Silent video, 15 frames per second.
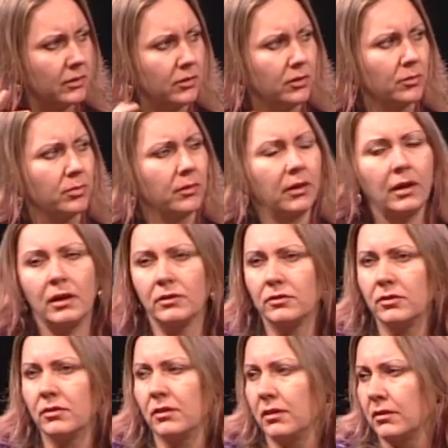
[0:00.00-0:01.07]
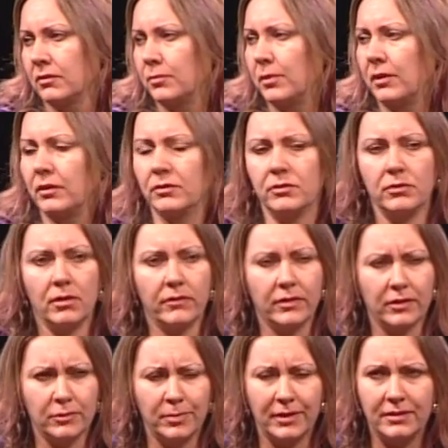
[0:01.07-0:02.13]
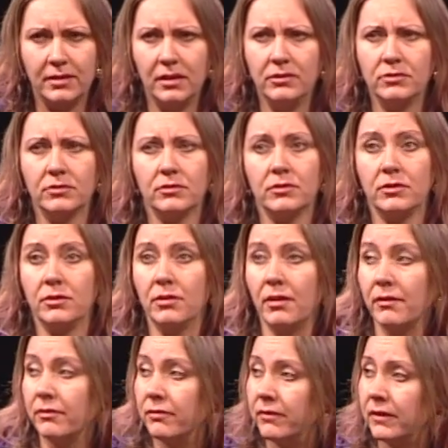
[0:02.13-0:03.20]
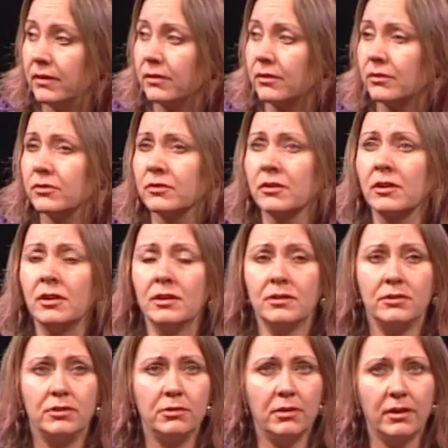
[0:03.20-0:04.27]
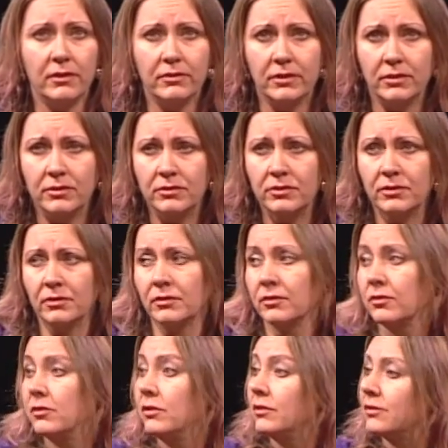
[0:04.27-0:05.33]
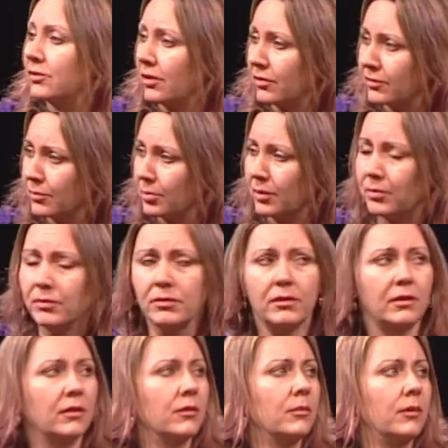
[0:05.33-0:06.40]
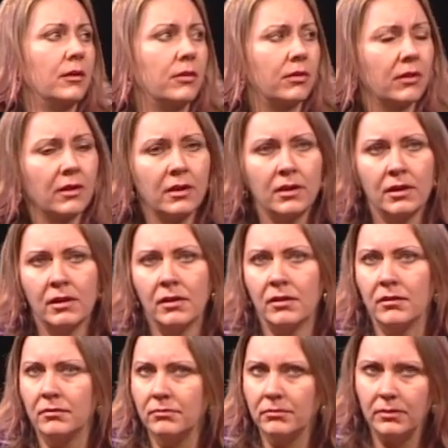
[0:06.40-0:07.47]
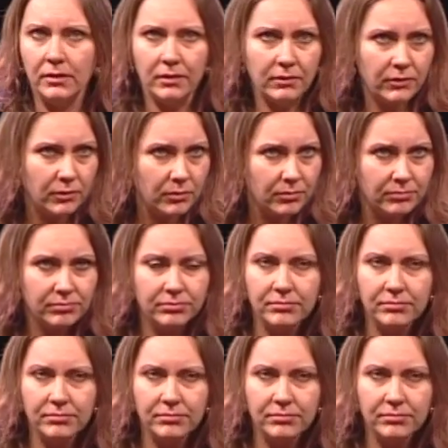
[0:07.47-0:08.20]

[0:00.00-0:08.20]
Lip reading: that you're bringing to the experience. Do you have expectations? Do you have fears? Do you have concerns? Do you trust the people that you're with? Have you,